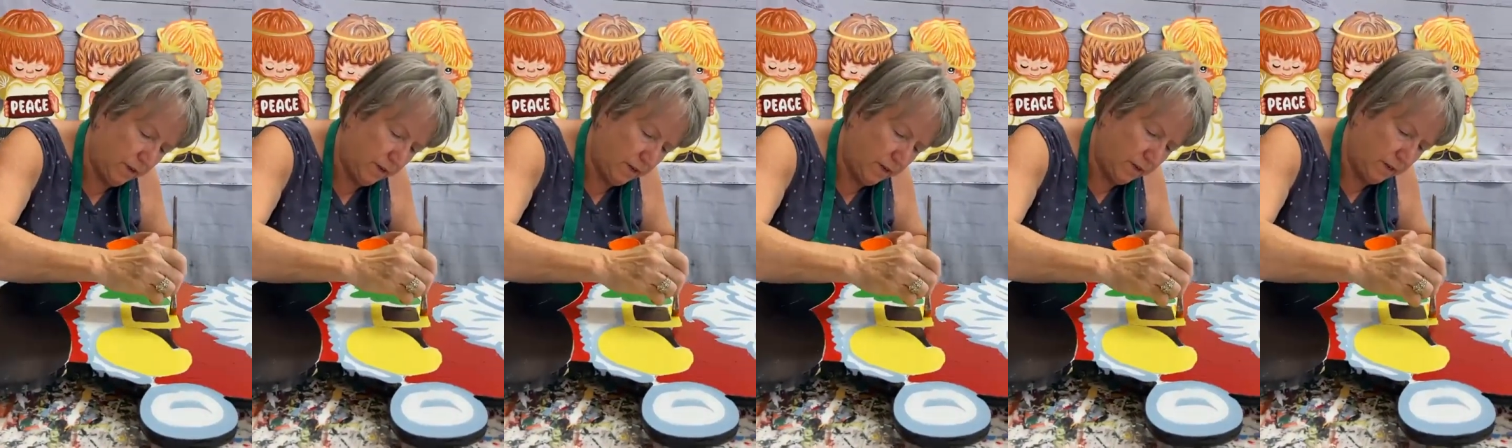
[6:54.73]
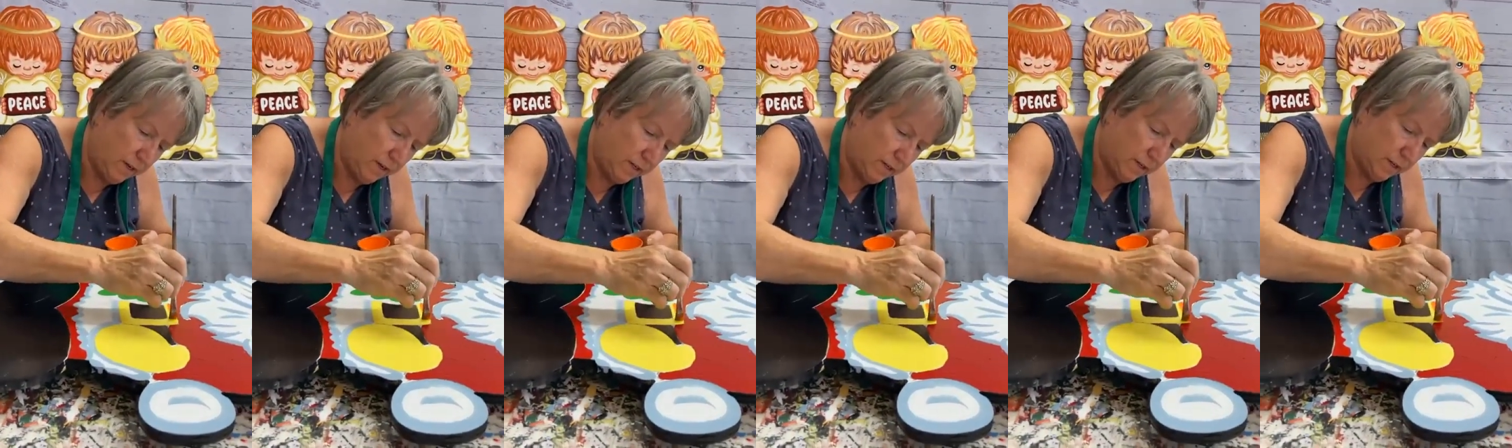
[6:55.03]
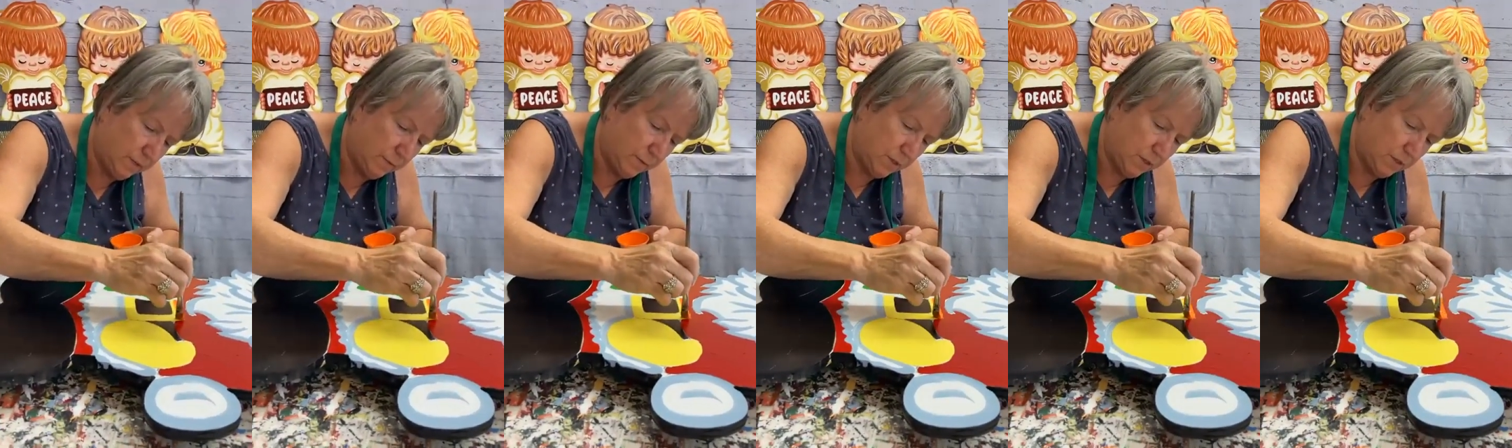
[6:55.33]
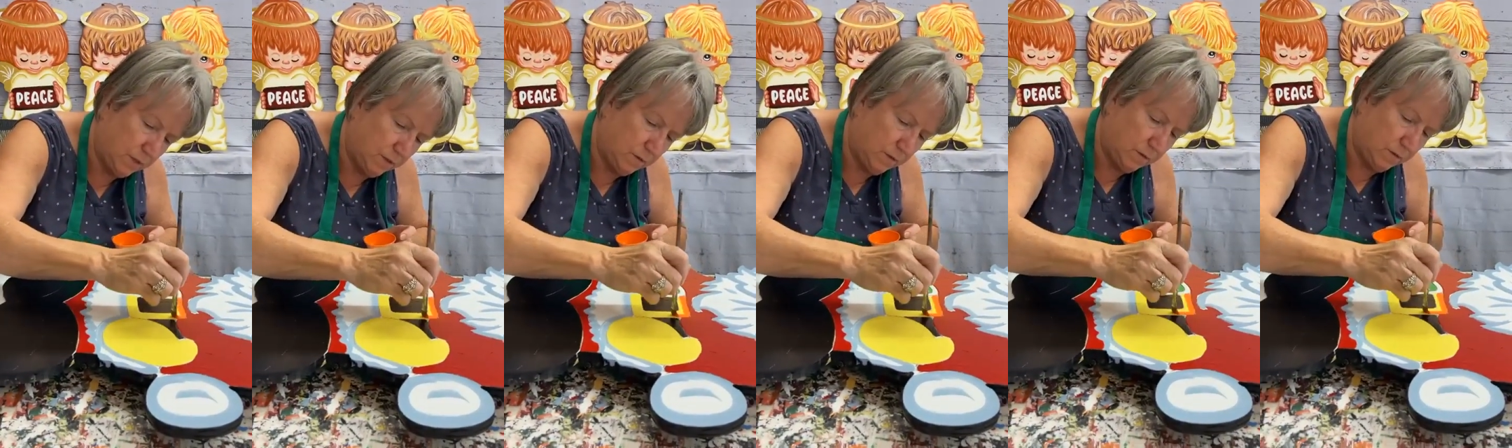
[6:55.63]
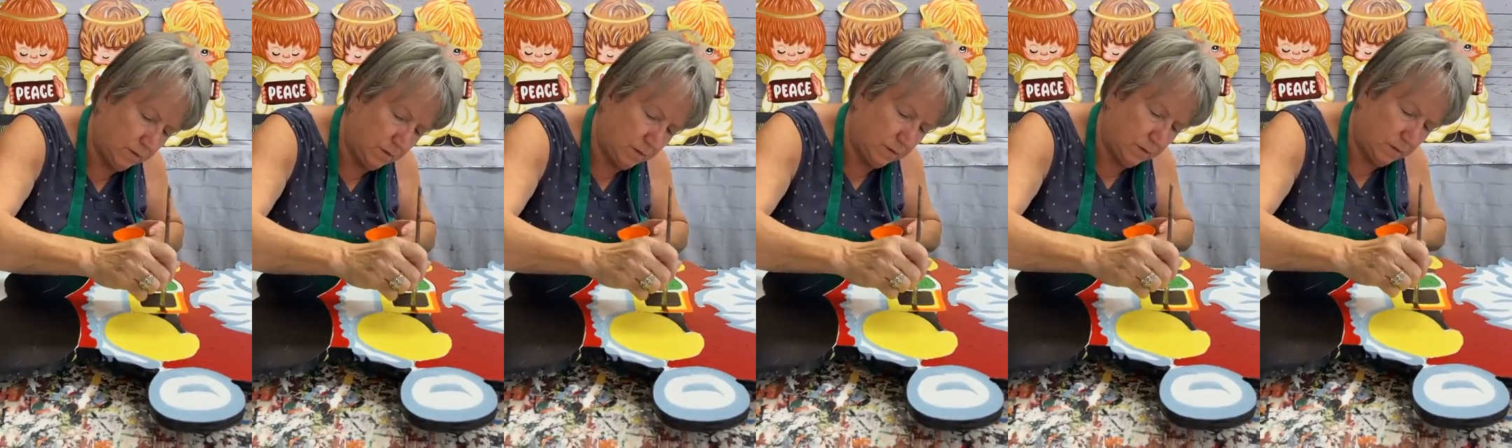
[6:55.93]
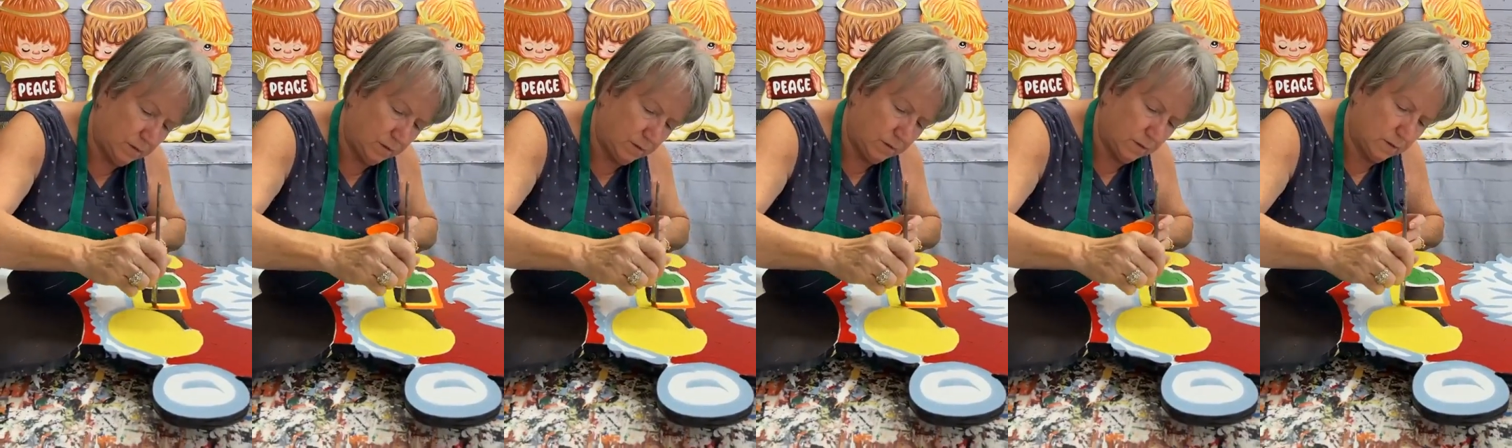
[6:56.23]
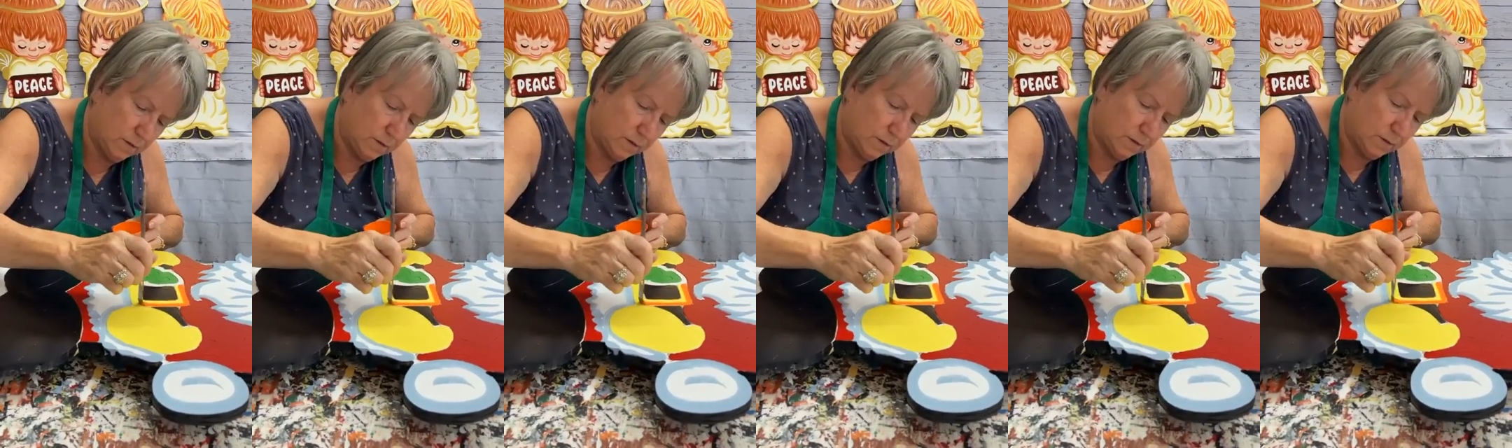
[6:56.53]
in anytime soon.
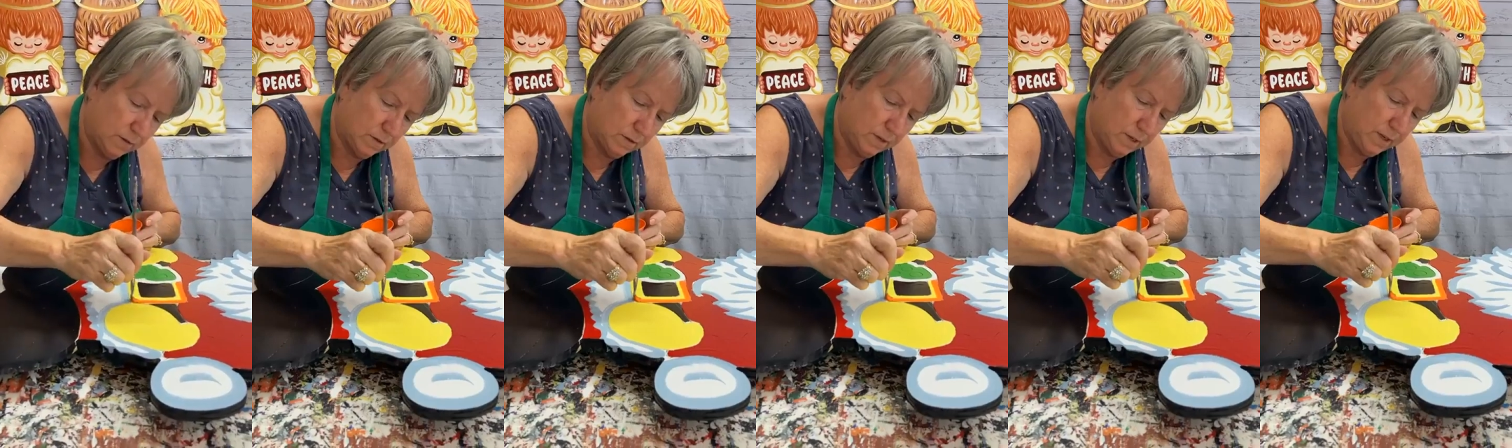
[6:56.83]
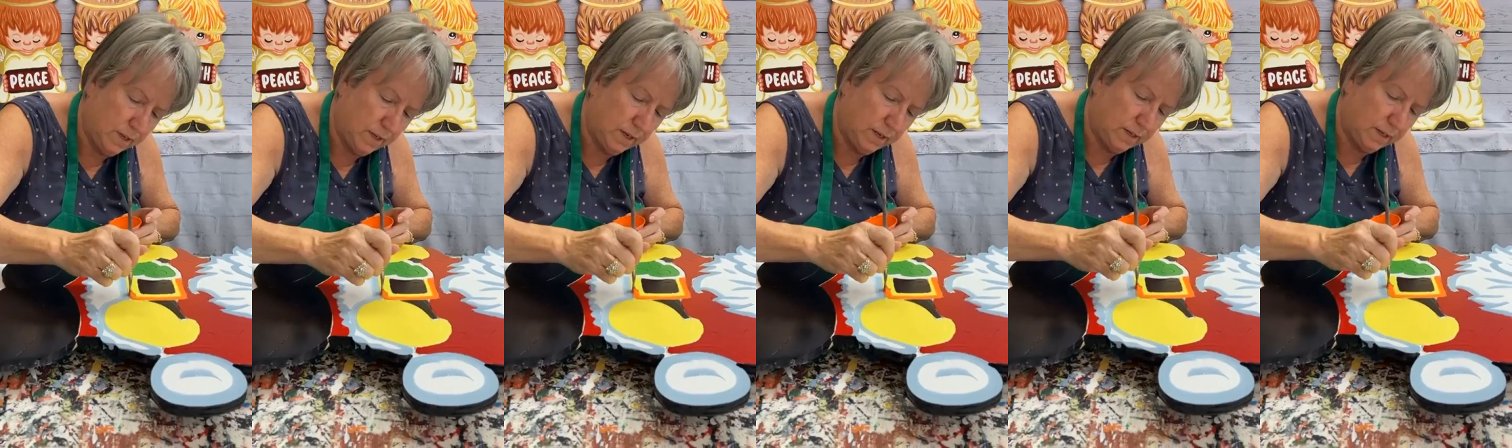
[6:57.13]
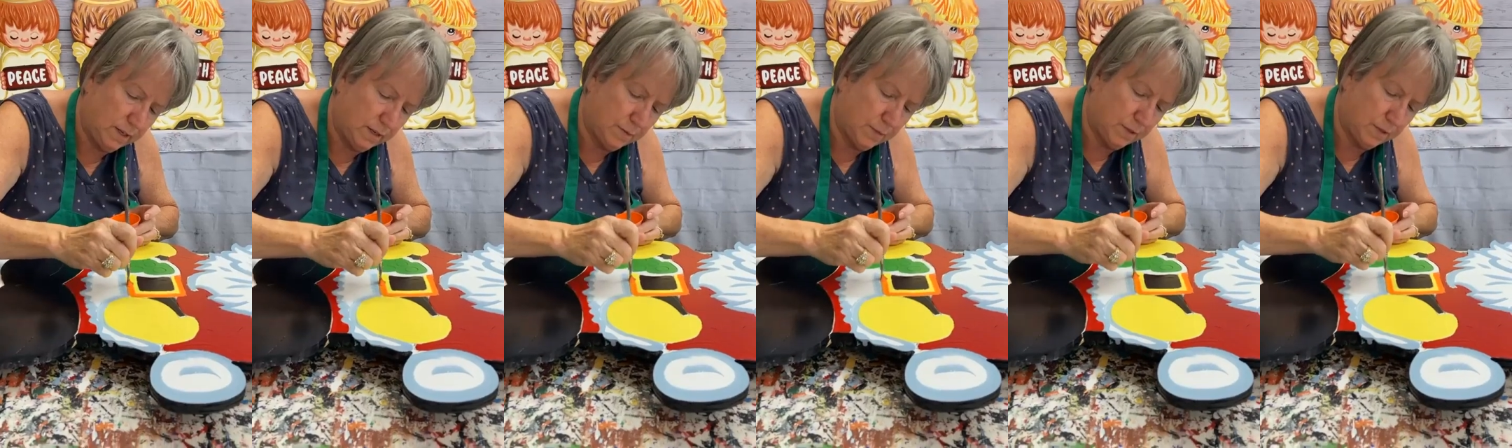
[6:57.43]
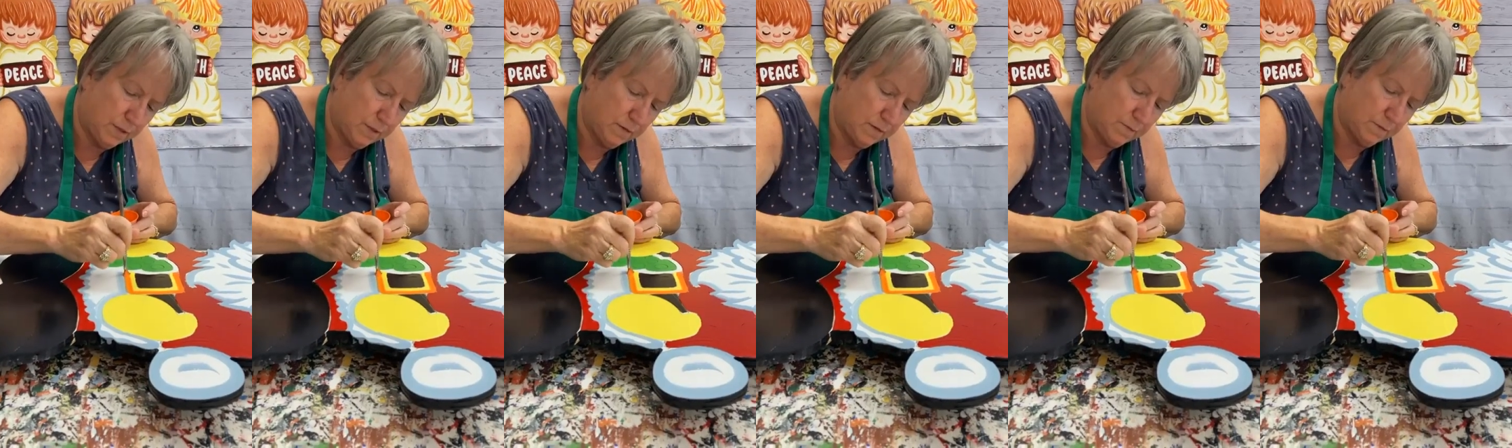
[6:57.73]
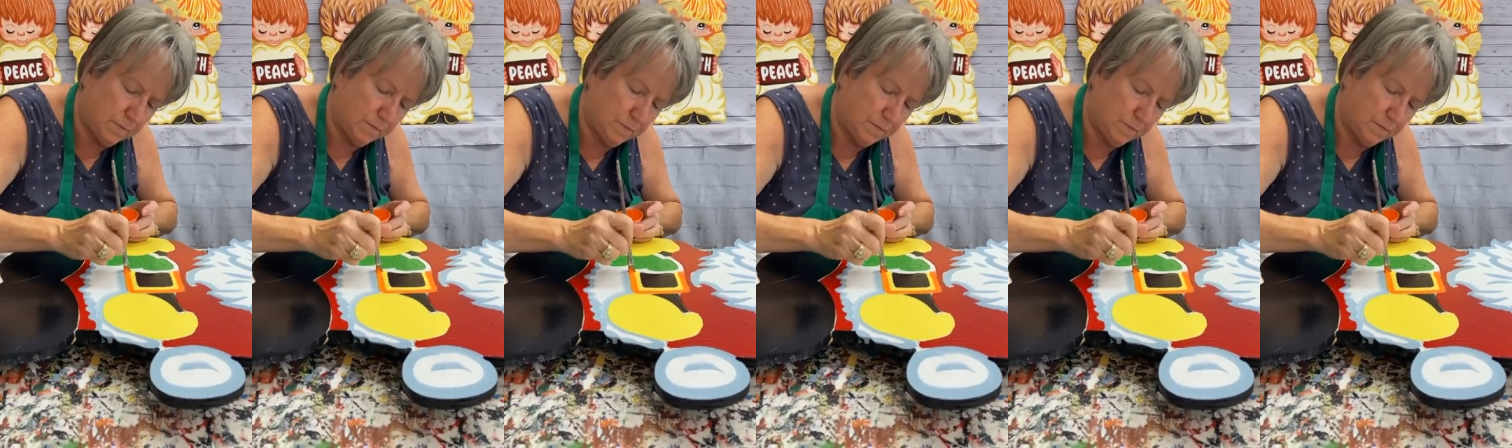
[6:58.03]
Anytime soon.